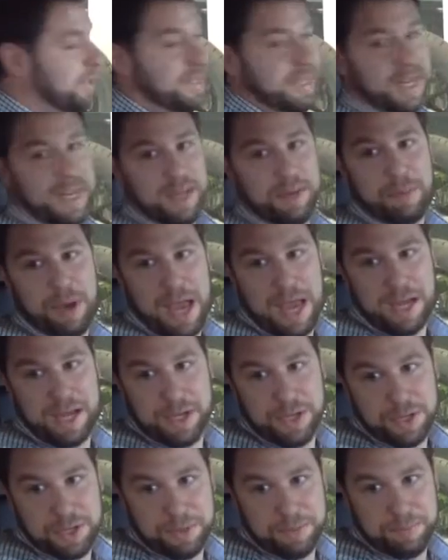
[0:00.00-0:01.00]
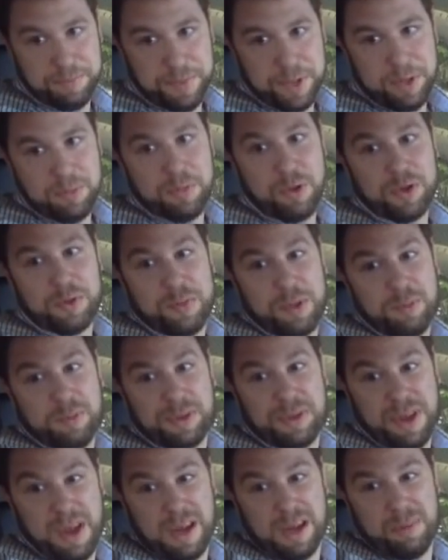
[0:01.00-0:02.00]
seating package. Most people
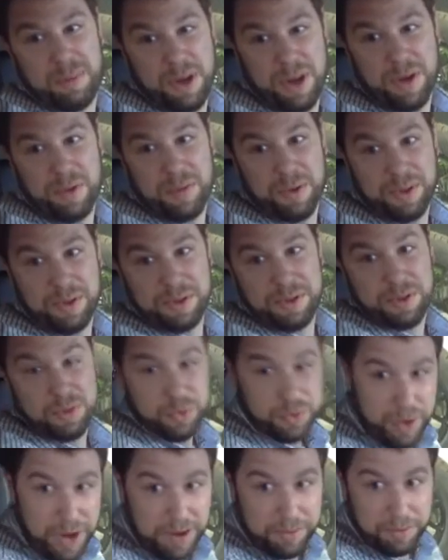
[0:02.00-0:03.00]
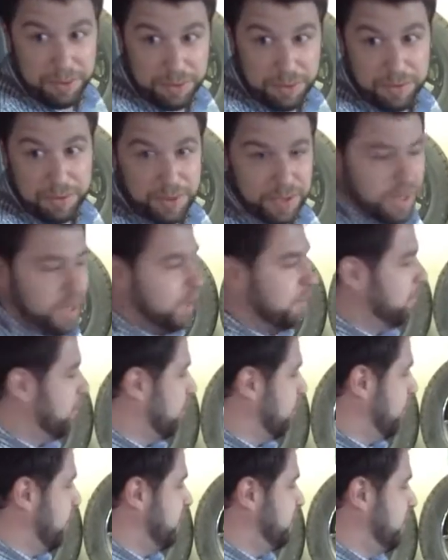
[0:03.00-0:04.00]
talk about it when there's two drivers,
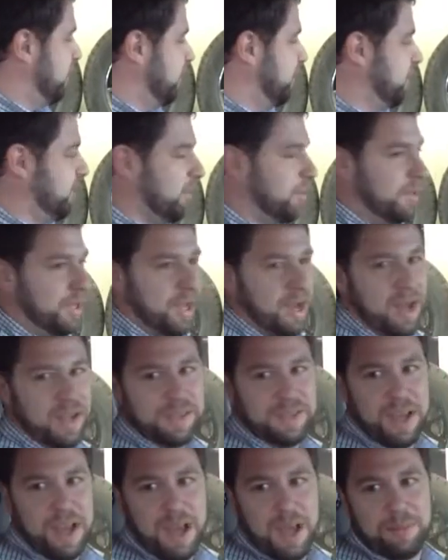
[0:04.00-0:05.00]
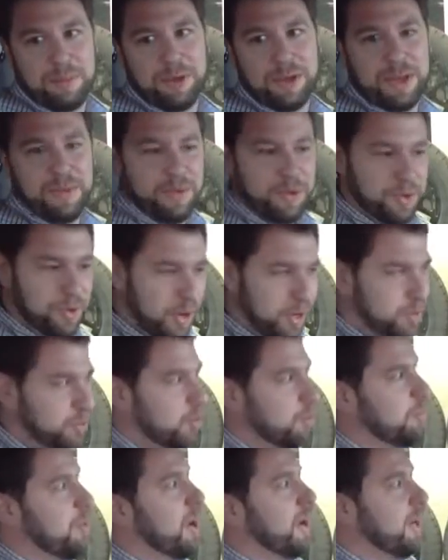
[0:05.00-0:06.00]
but when it's just you, the odd time, you'll give your truck to
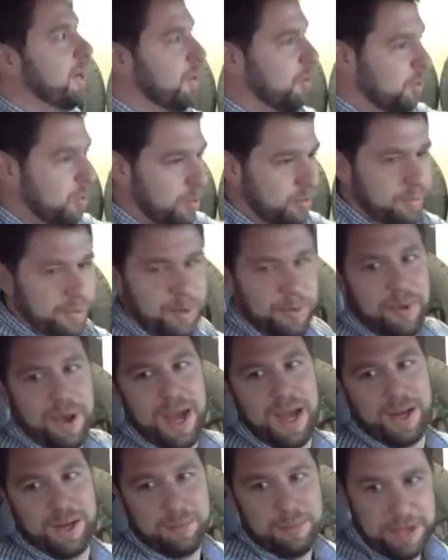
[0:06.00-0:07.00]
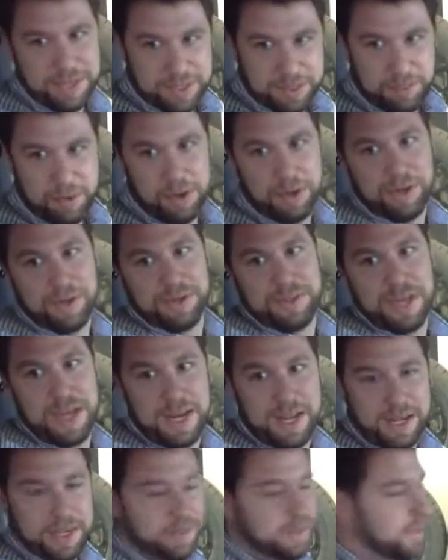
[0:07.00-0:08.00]
a buddy, he'll go for a ride, he'll mess up all your
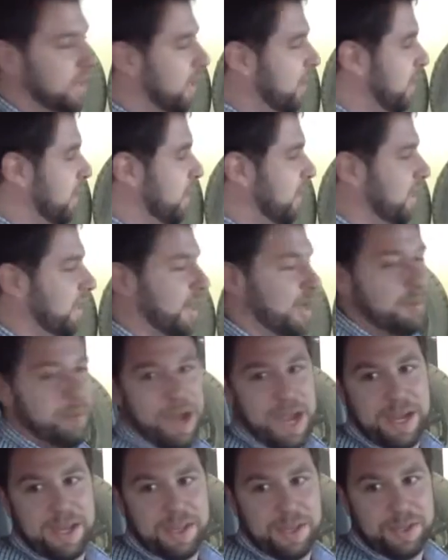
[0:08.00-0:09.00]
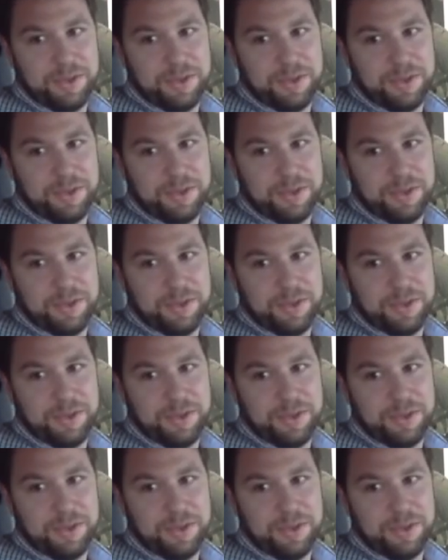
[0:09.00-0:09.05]
settings, you get back in the